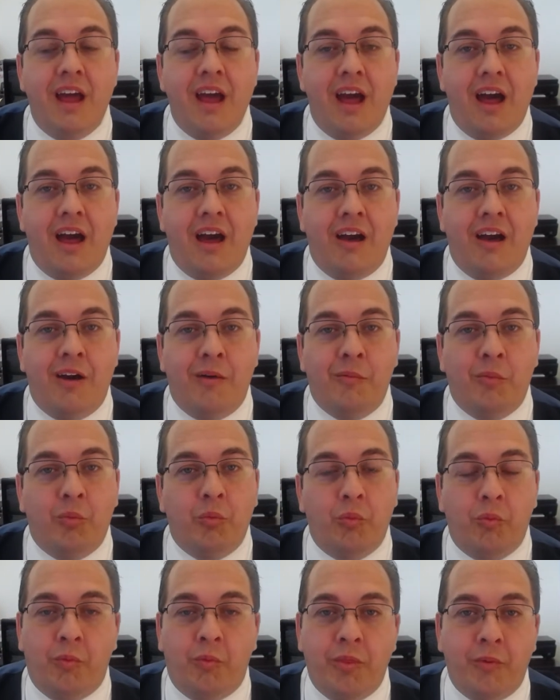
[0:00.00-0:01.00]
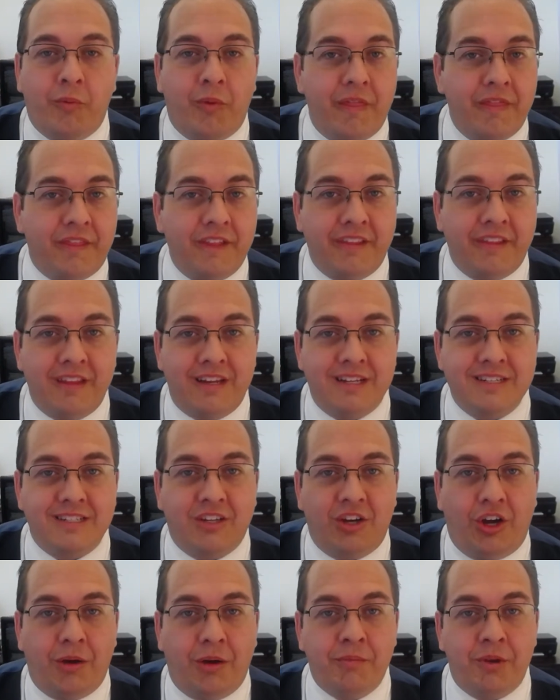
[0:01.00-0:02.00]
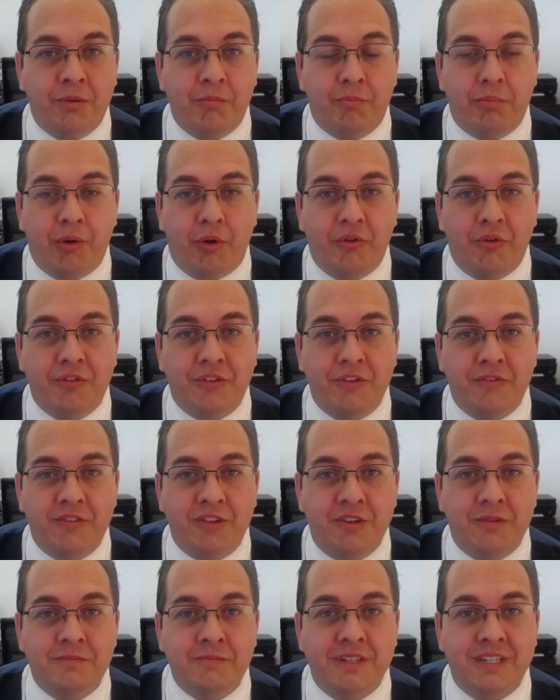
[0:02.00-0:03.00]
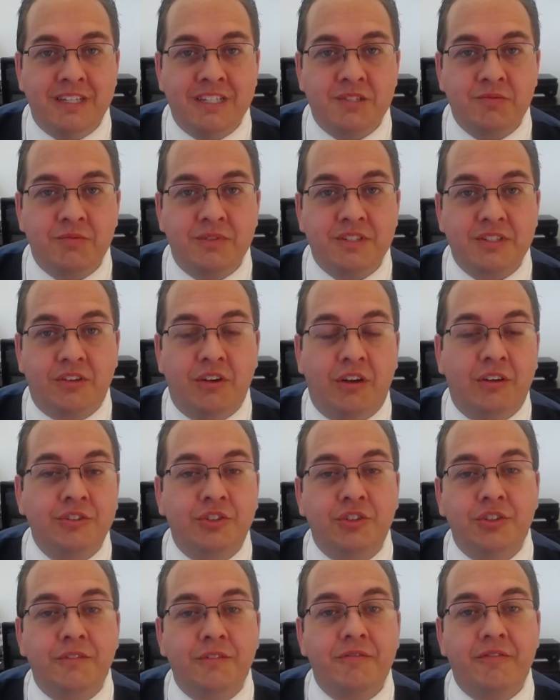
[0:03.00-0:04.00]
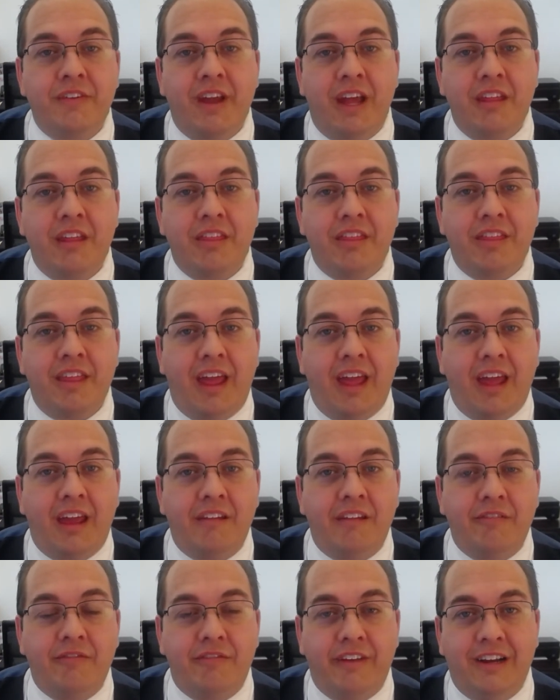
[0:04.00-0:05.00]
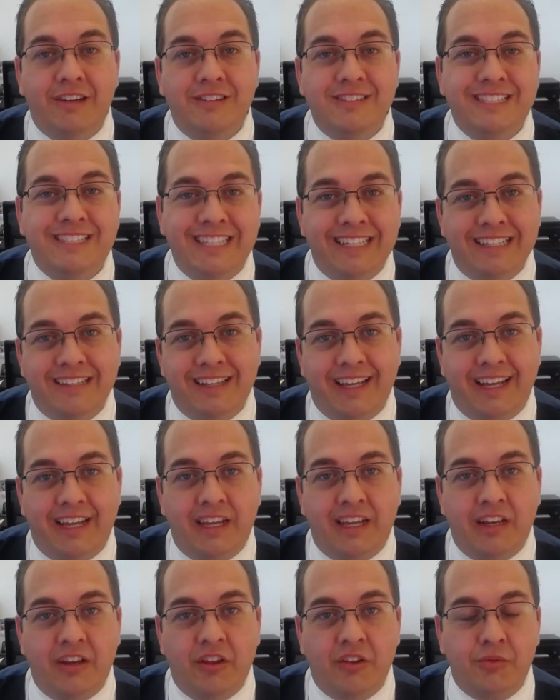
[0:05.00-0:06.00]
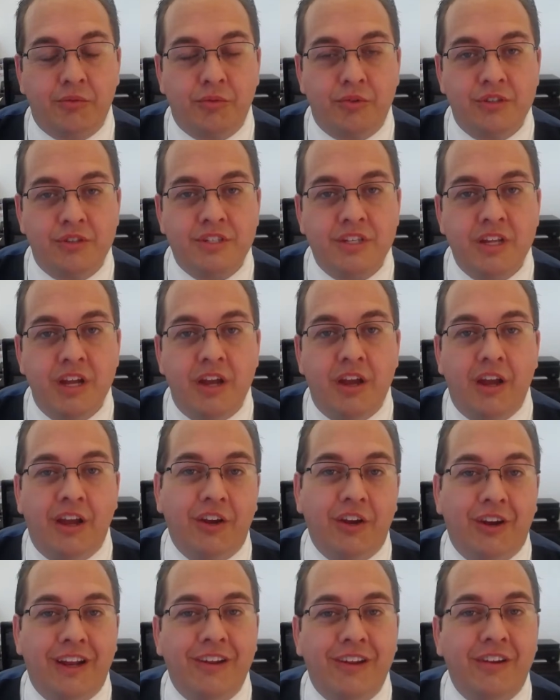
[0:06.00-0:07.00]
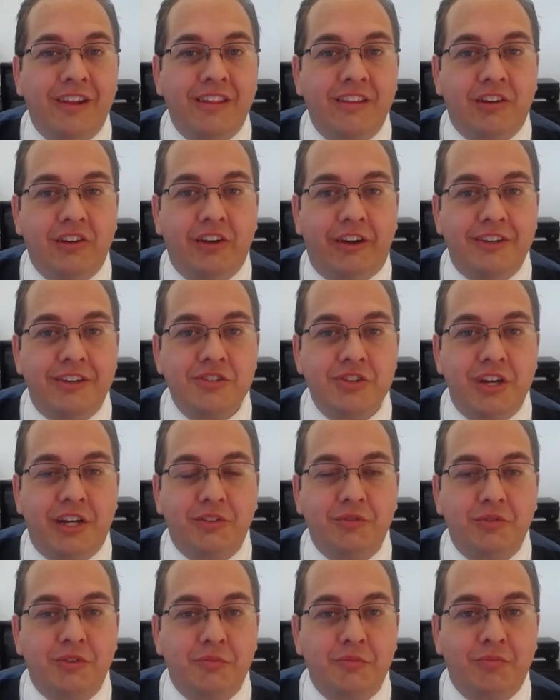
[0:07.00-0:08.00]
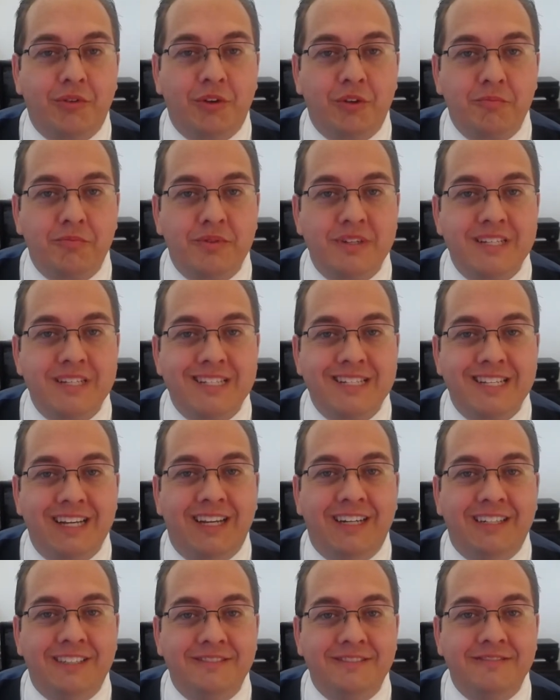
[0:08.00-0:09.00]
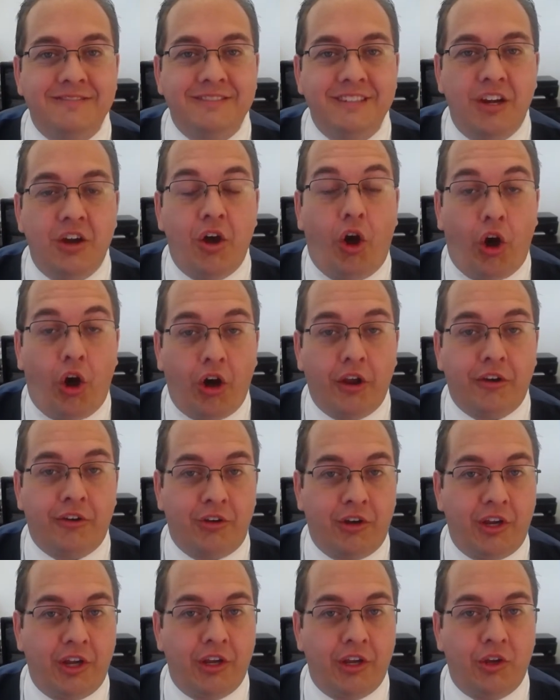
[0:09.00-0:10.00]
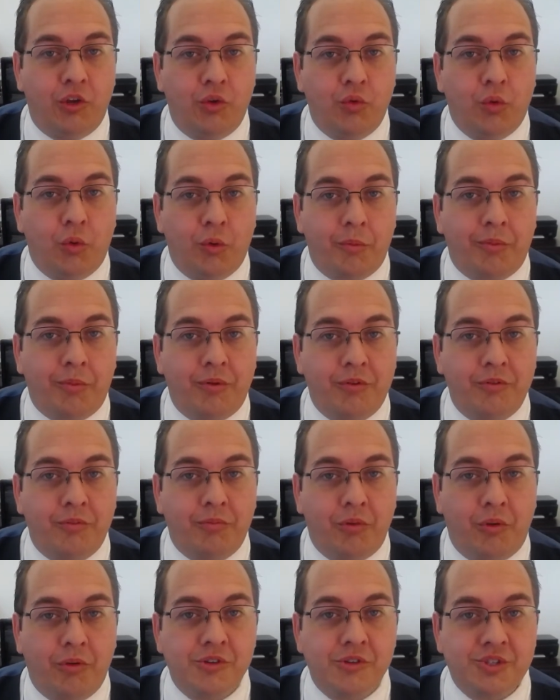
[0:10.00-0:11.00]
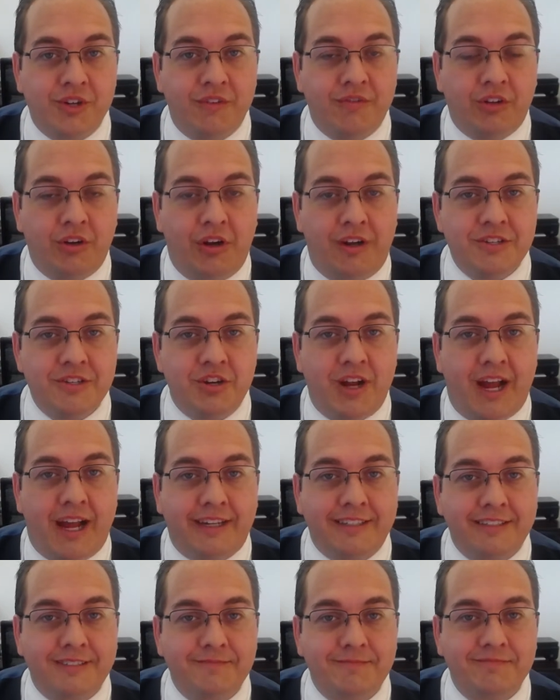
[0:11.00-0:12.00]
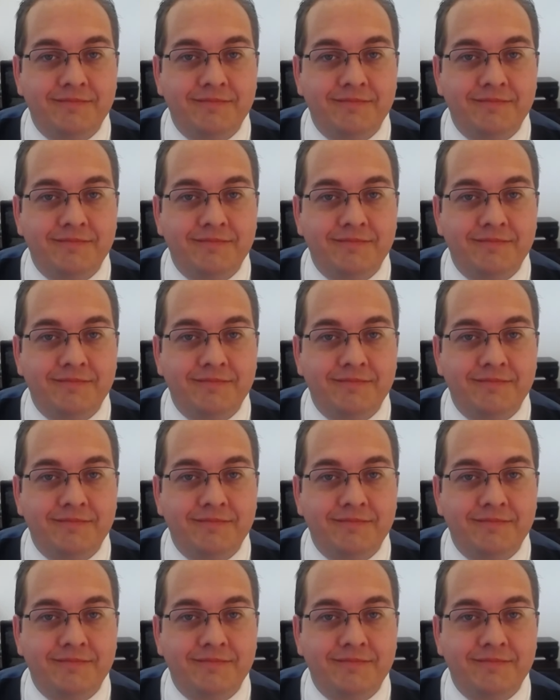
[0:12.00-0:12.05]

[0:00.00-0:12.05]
The one thing that is common to both of them is what's called good faith and fair dealing. In other words, you're entering the contract with the purpose of honoring your portion of the contract.